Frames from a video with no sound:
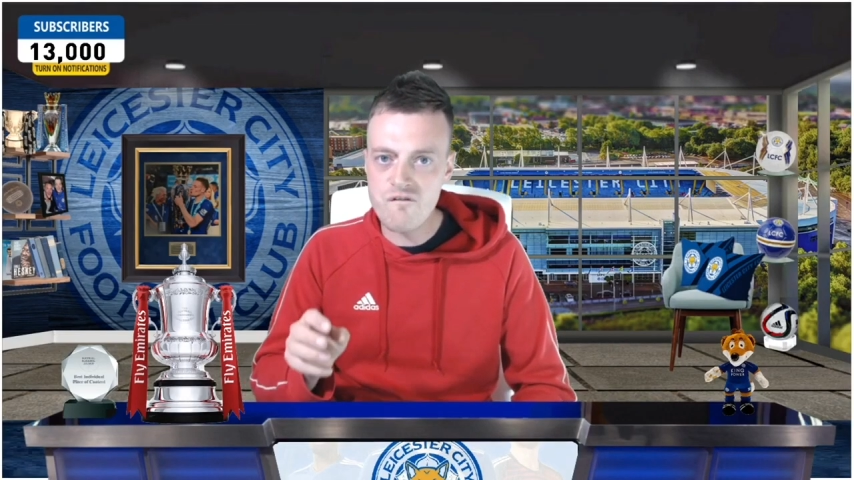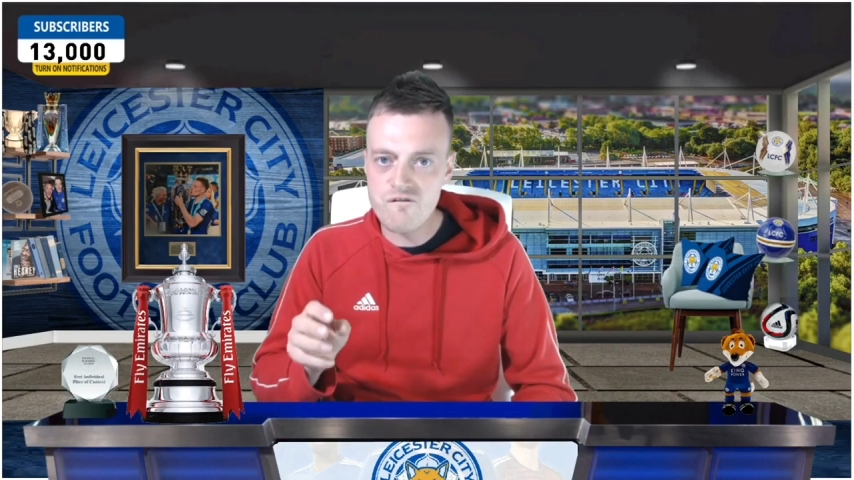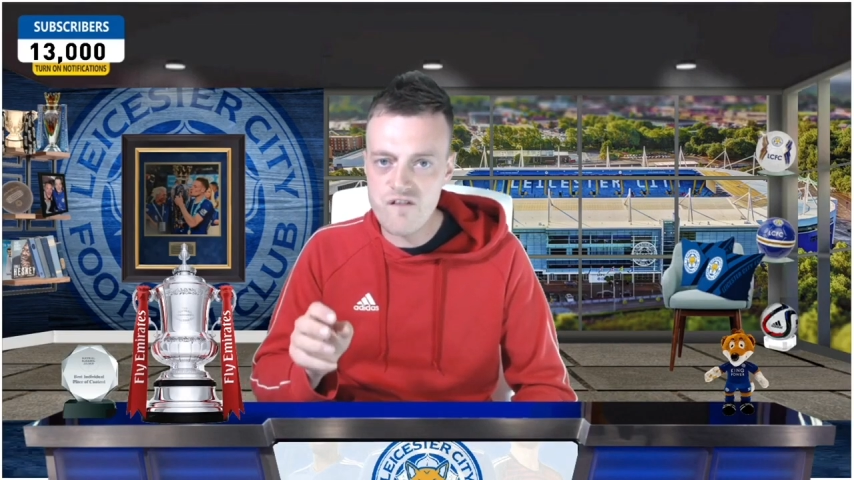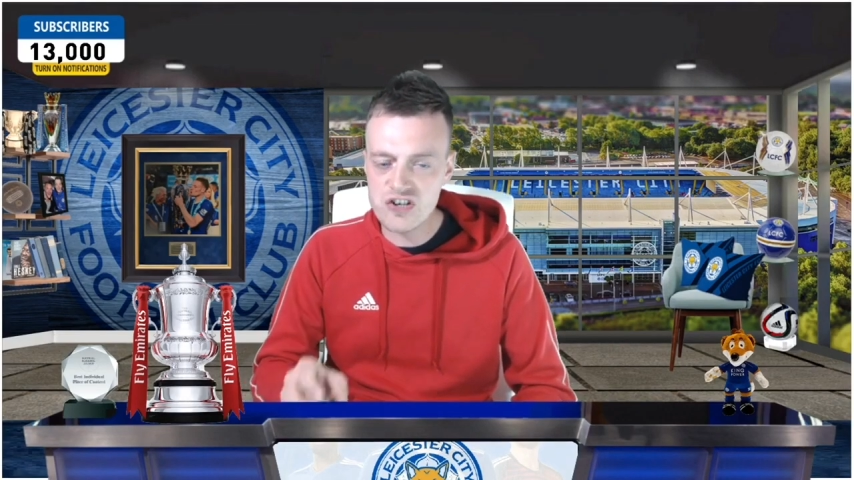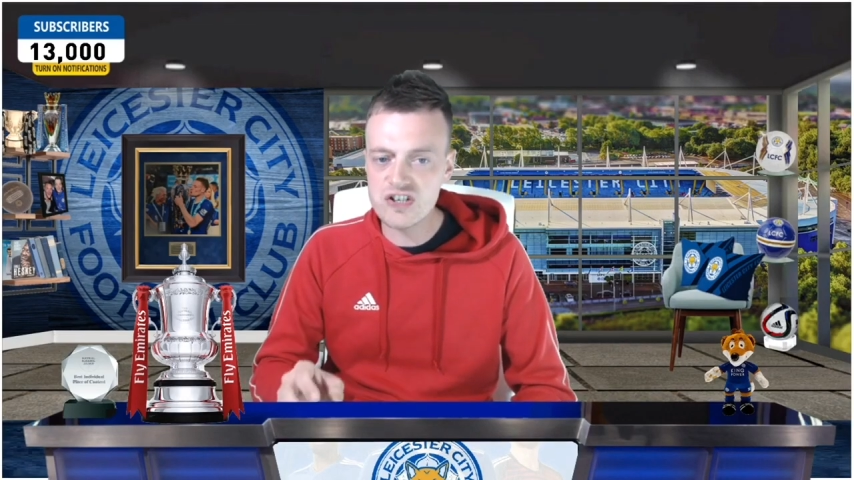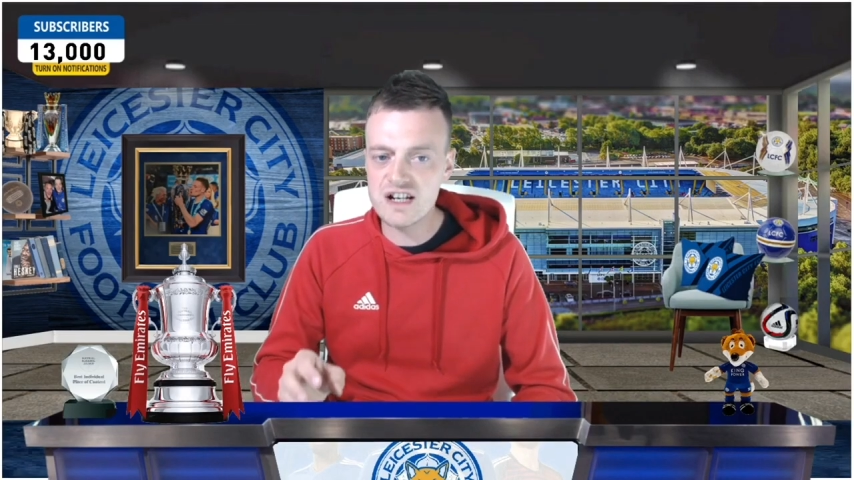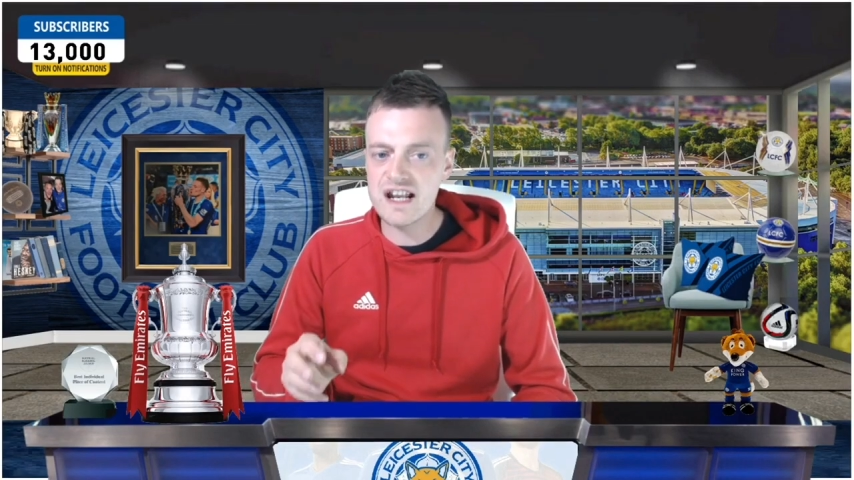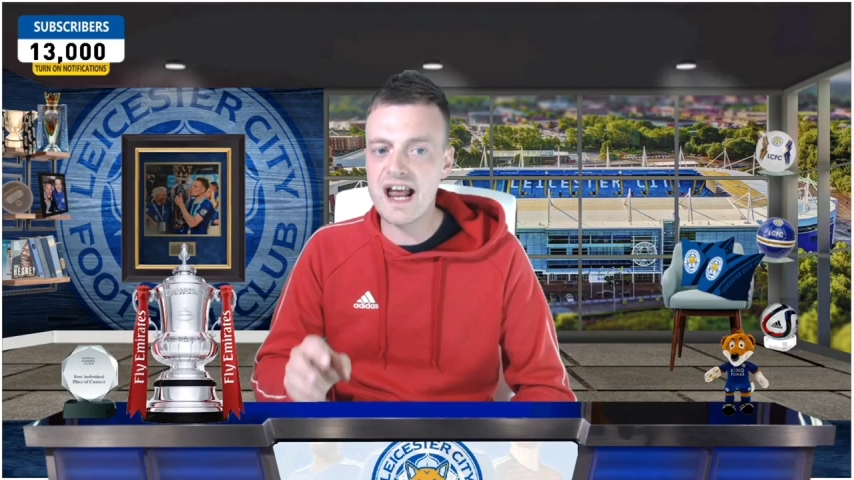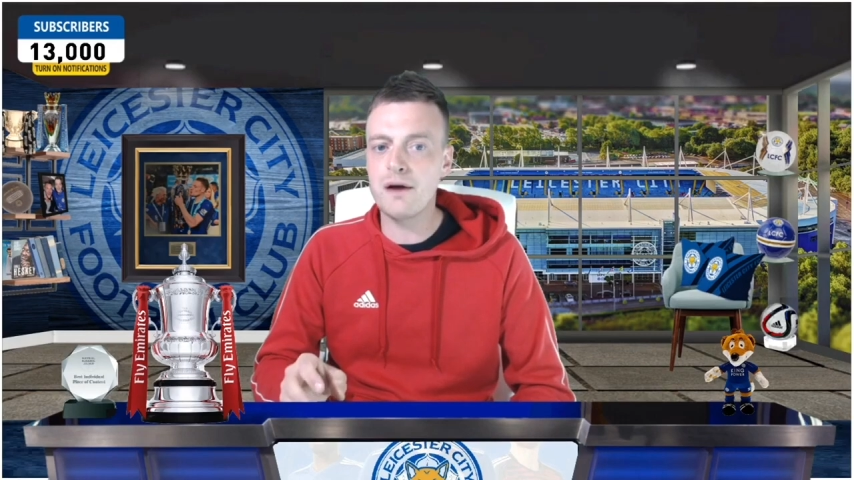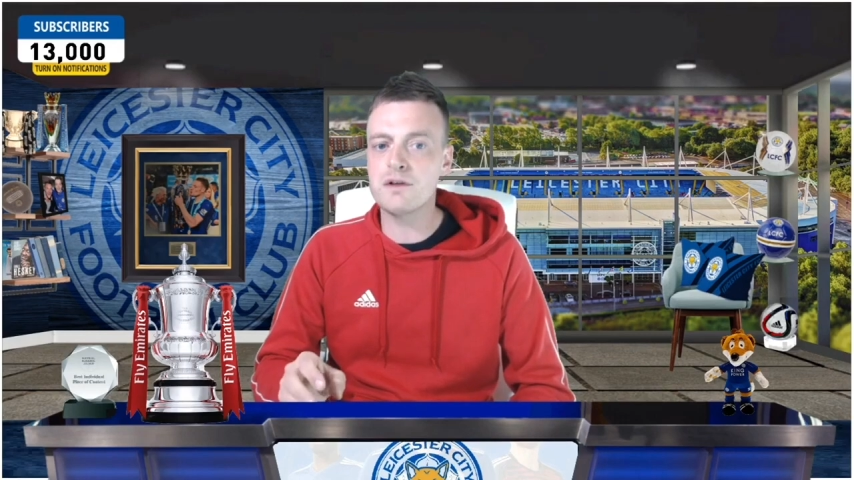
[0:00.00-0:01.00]
officially
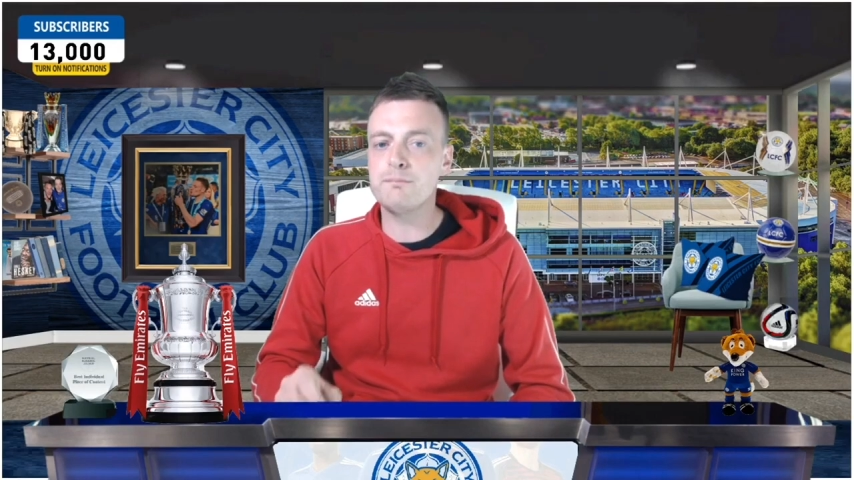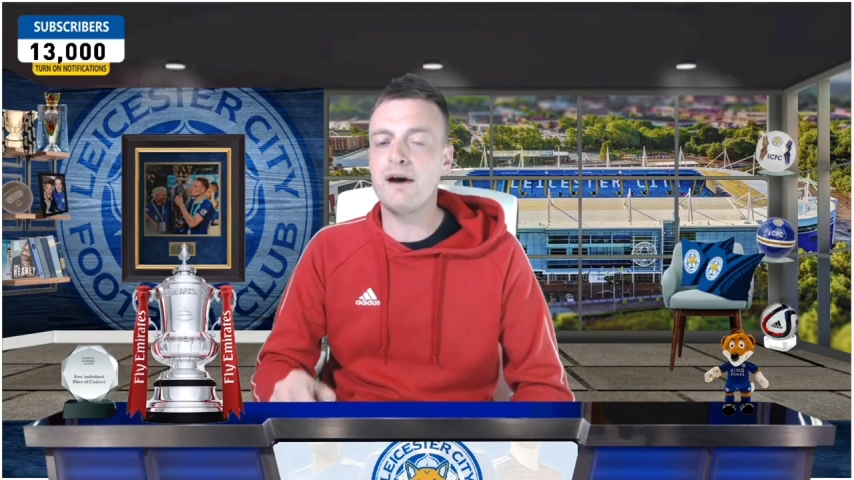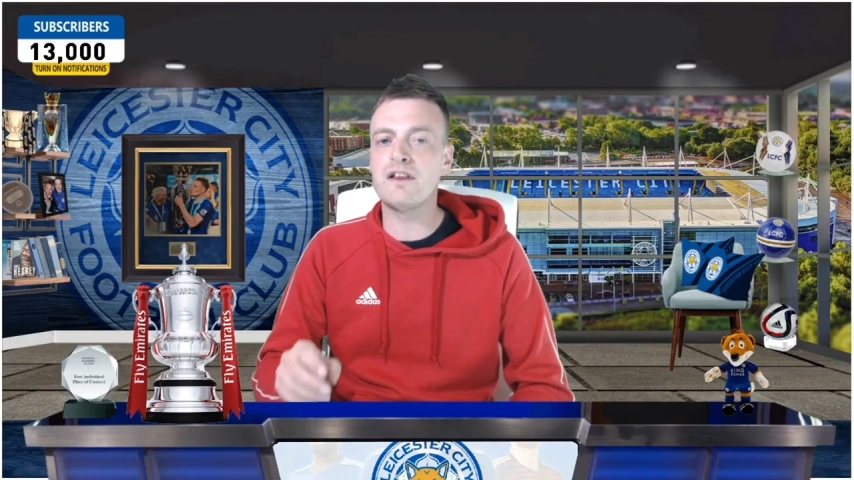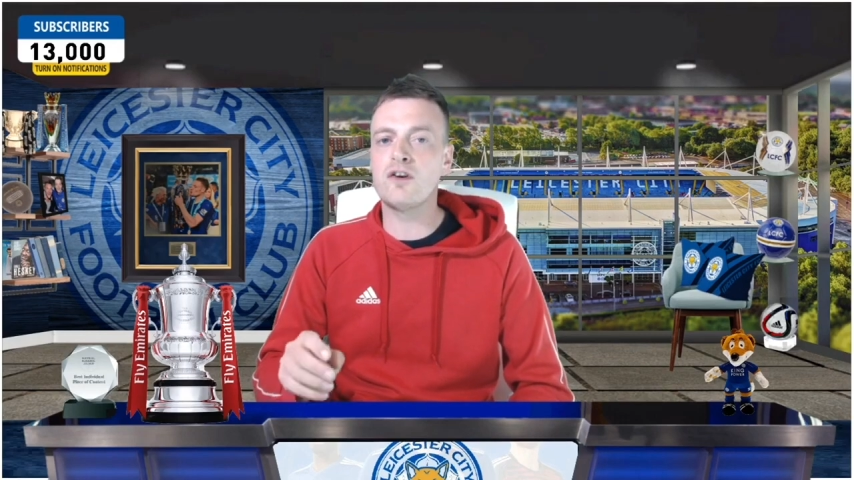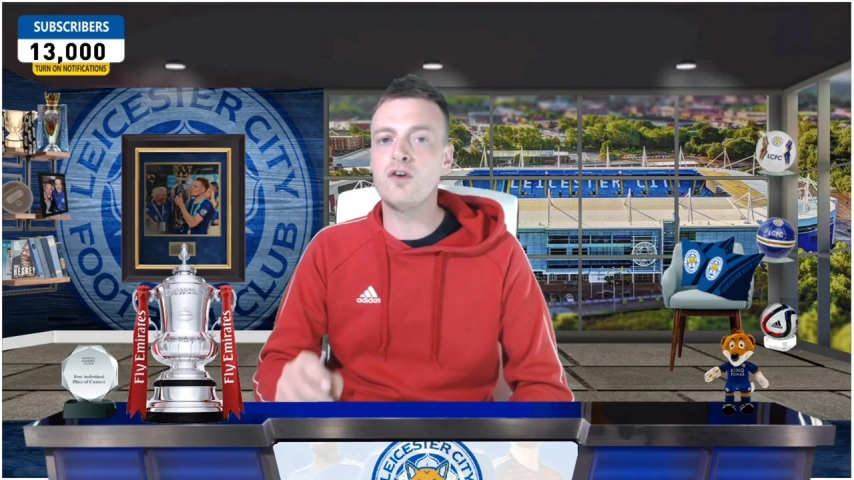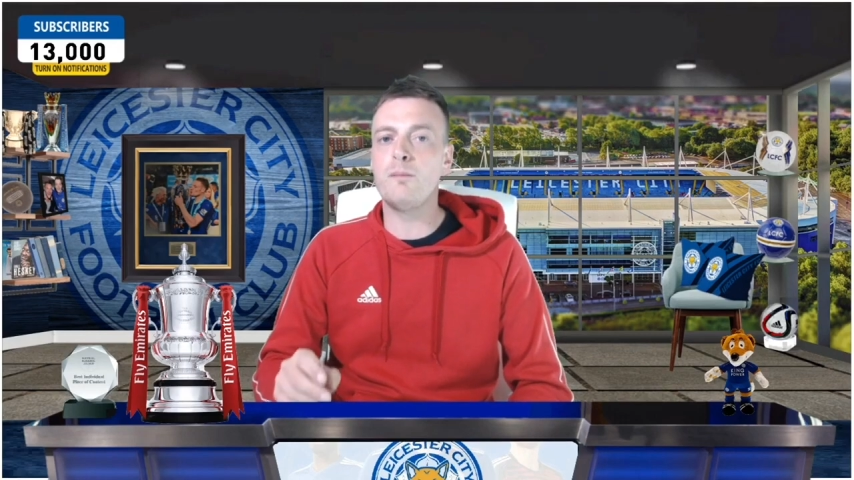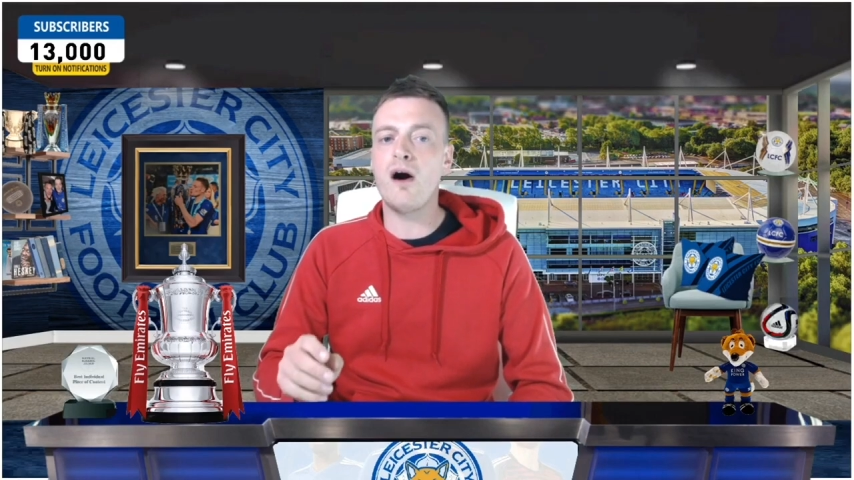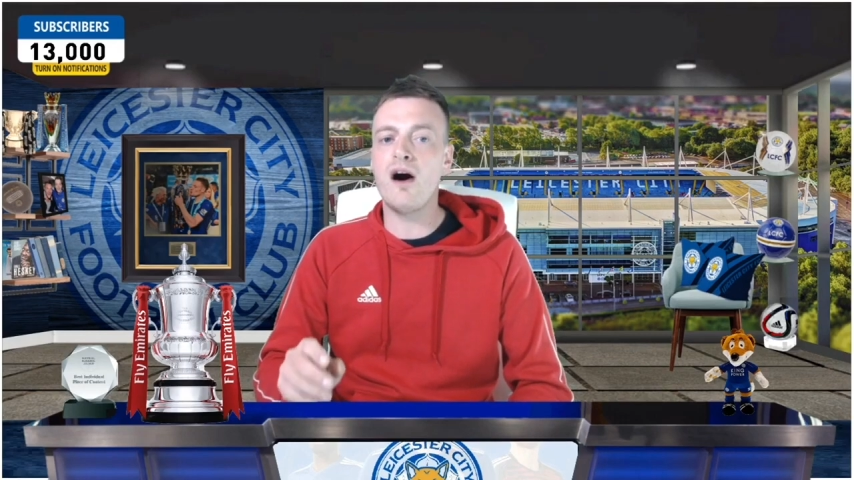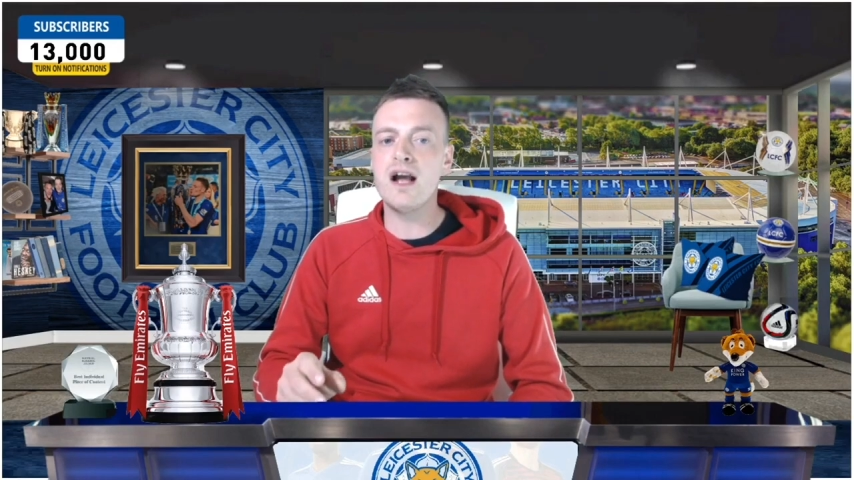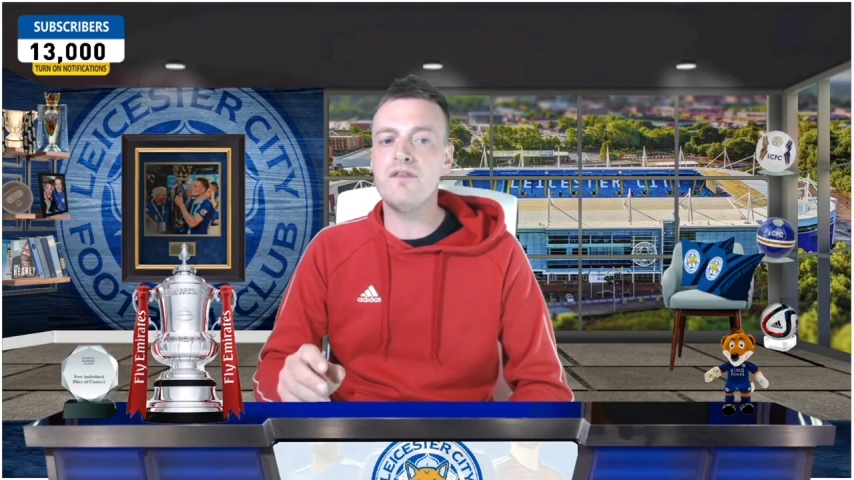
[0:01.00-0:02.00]
announced by the club
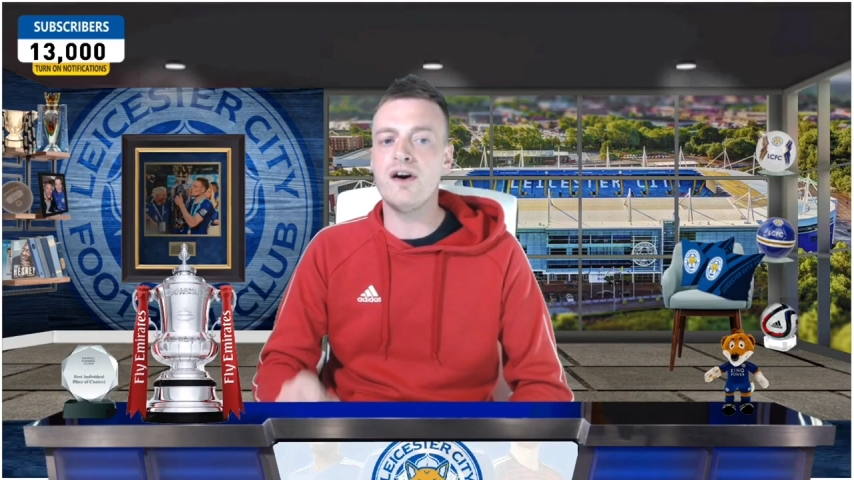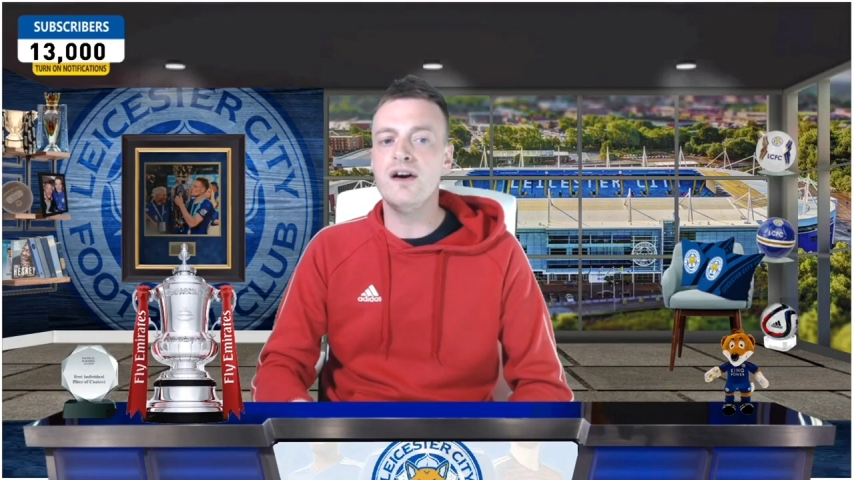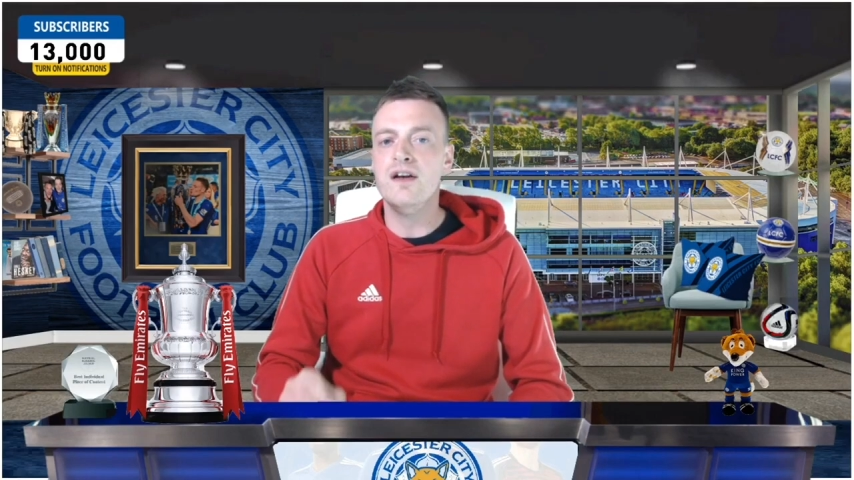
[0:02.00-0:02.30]
either.